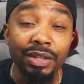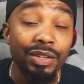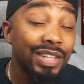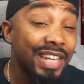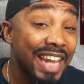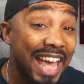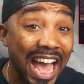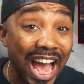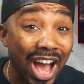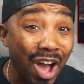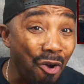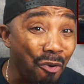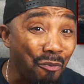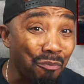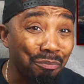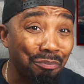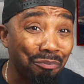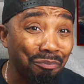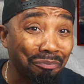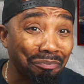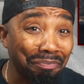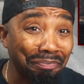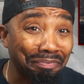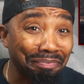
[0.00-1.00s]
Now,
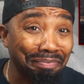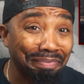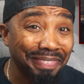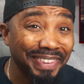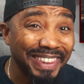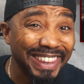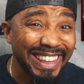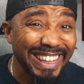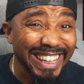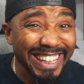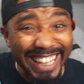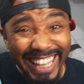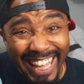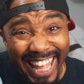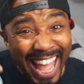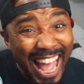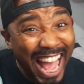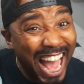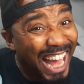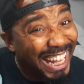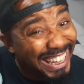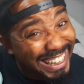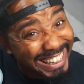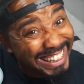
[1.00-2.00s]

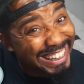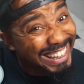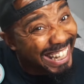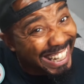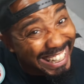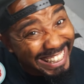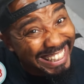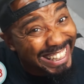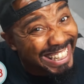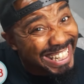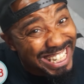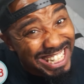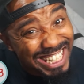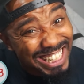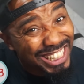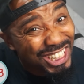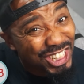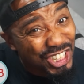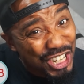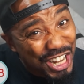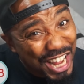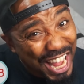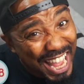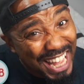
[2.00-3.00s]
I think there's a
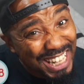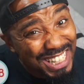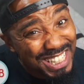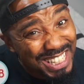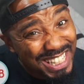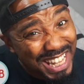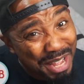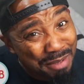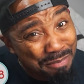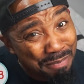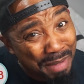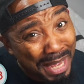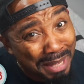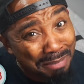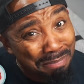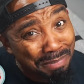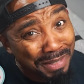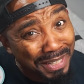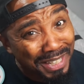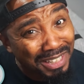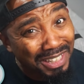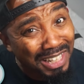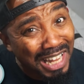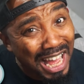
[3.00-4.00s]
chance they might
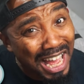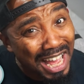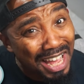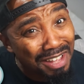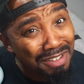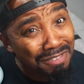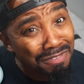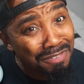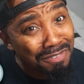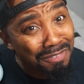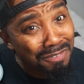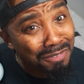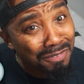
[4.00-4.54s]
be alive,